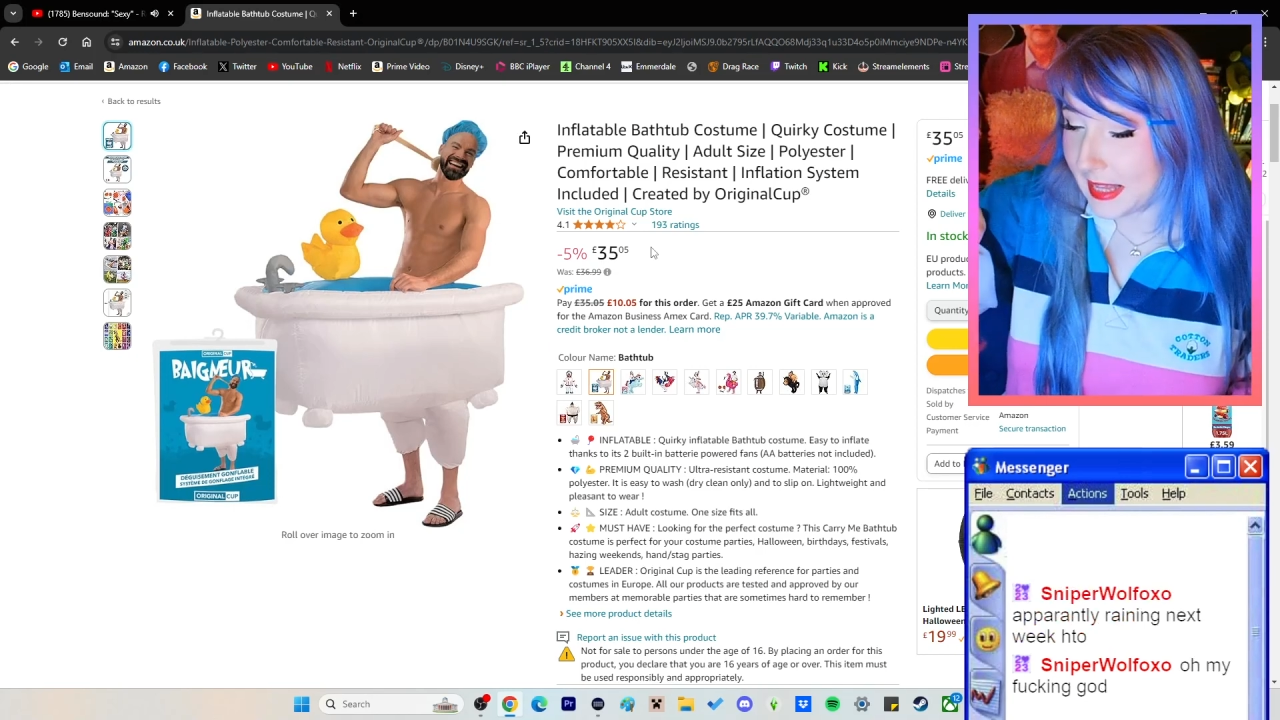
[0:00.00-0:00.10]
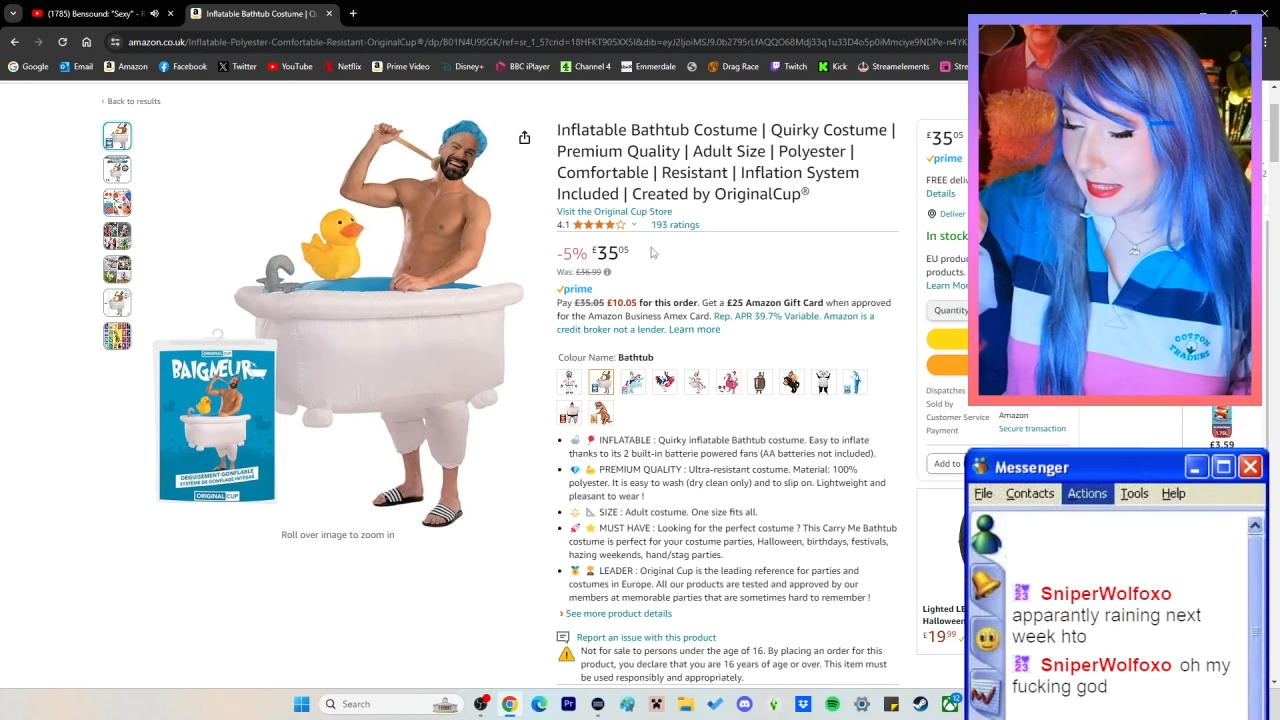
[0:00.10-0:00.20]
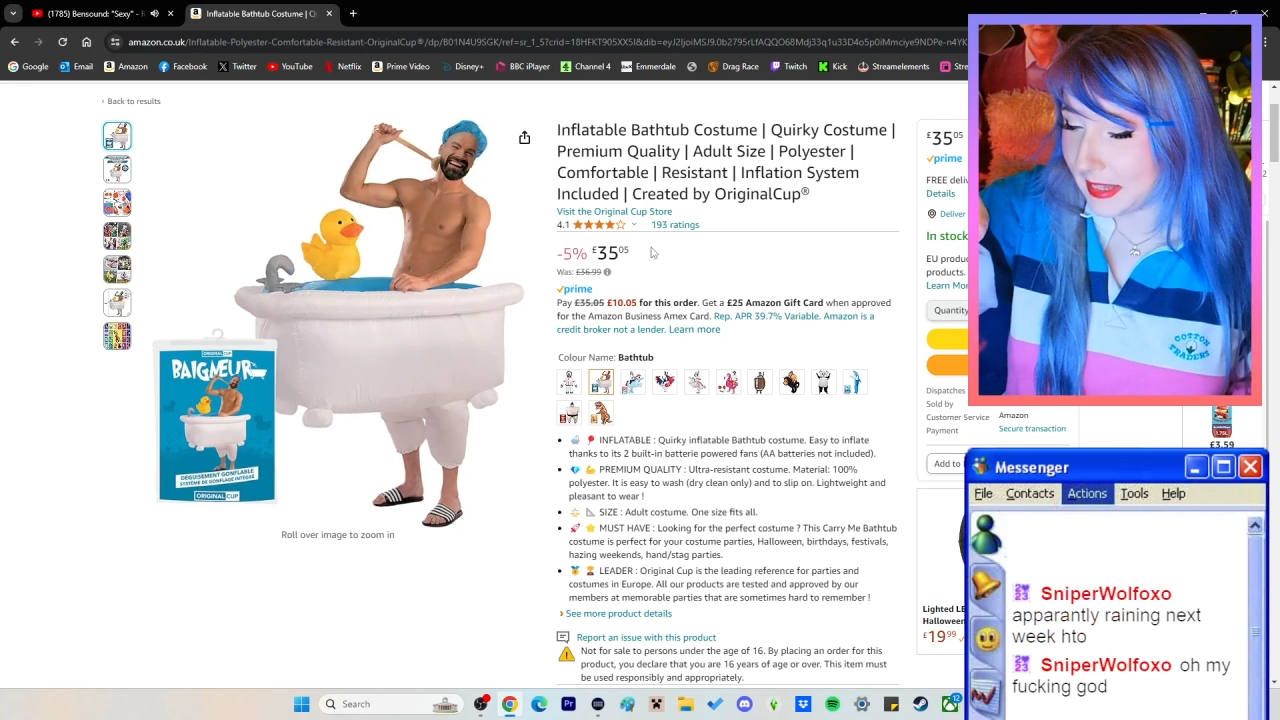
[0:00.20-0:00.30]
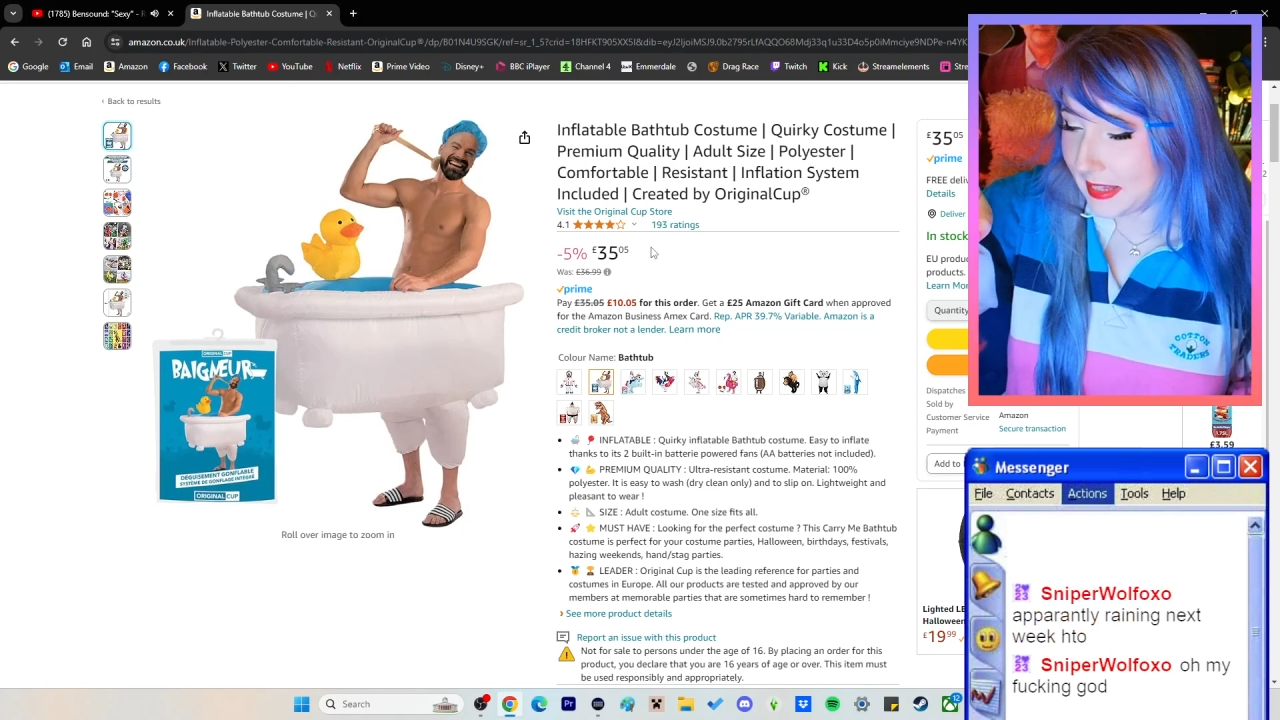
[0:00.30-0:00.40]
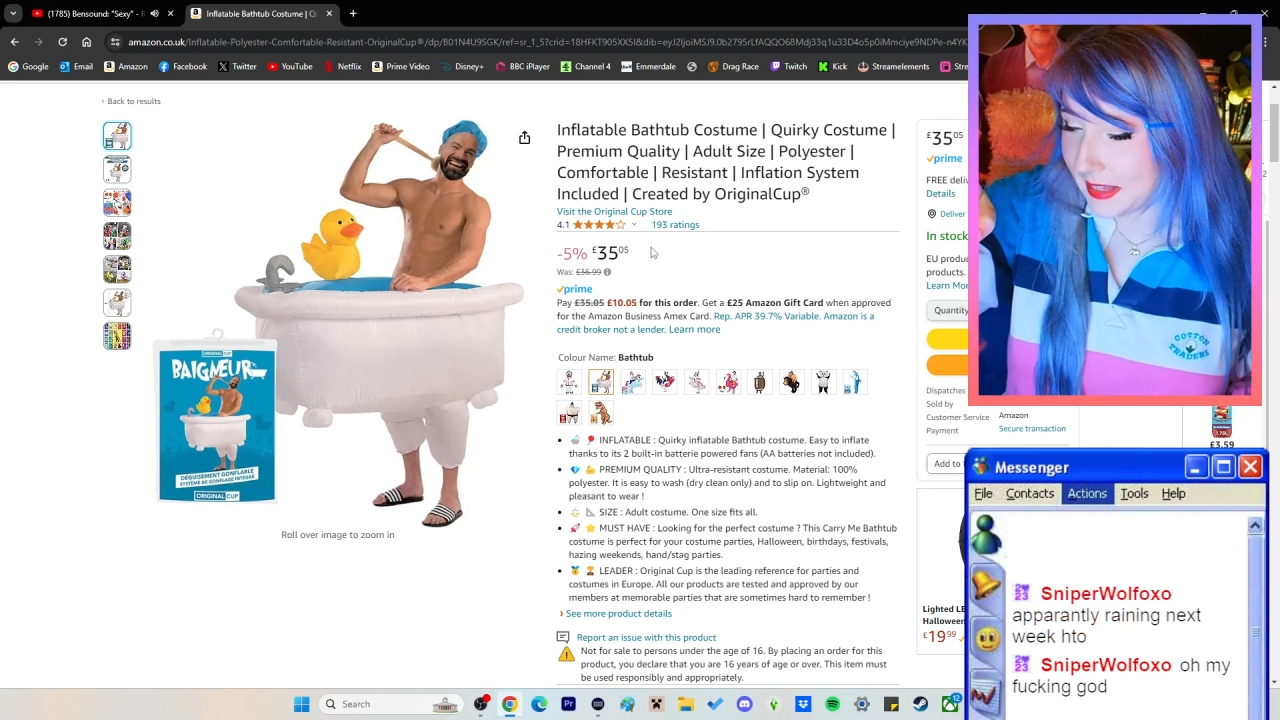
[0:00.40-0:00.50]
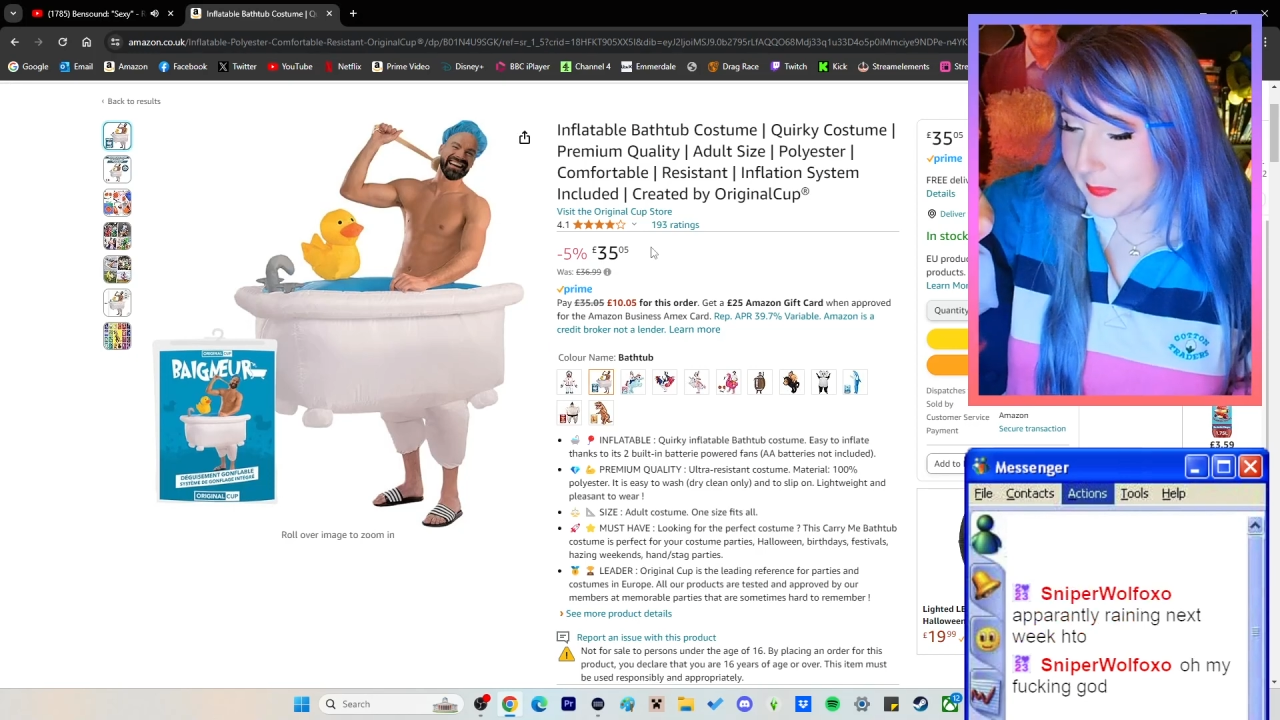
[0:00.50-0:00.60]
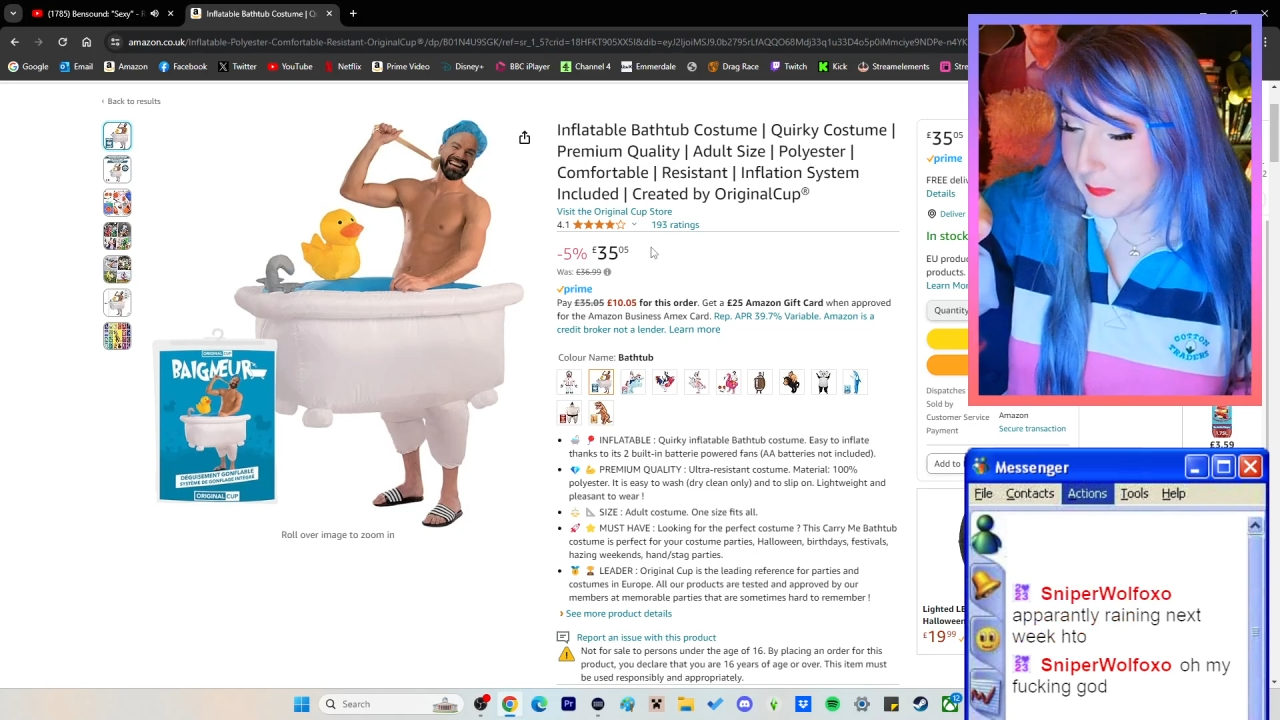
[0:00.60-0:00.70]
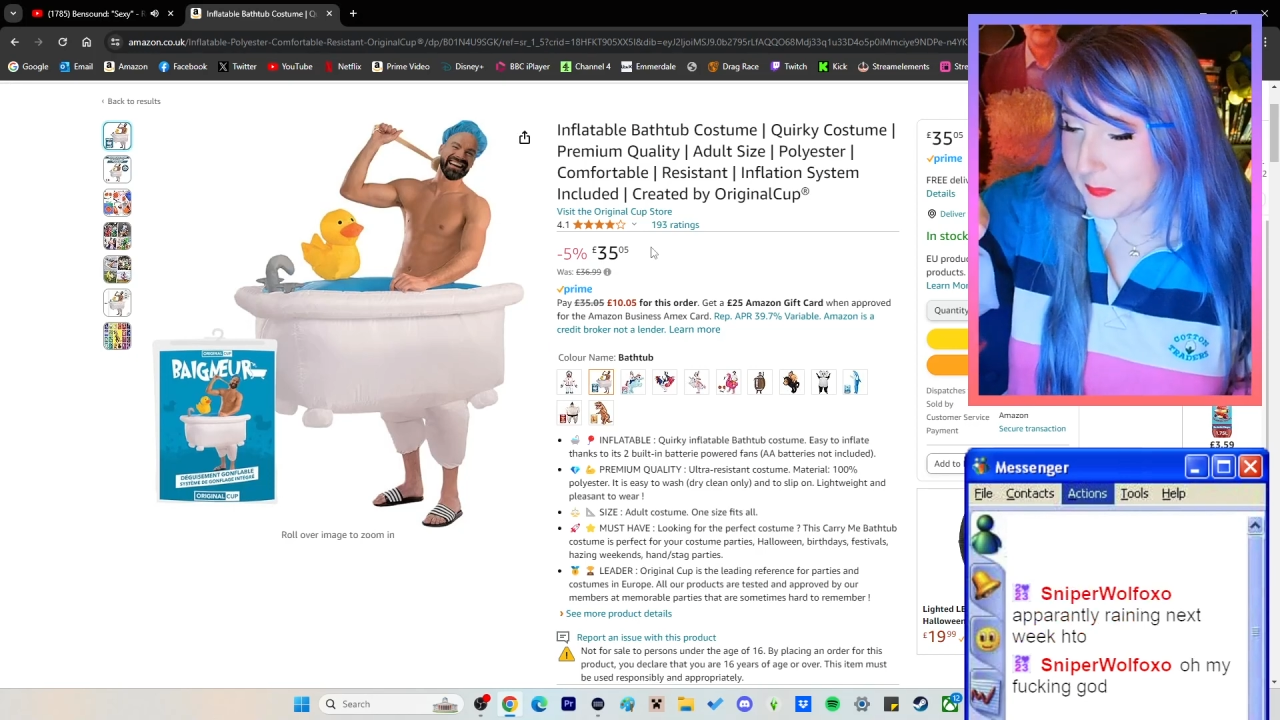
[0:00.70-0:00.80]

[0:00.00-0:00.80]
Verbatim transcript: this.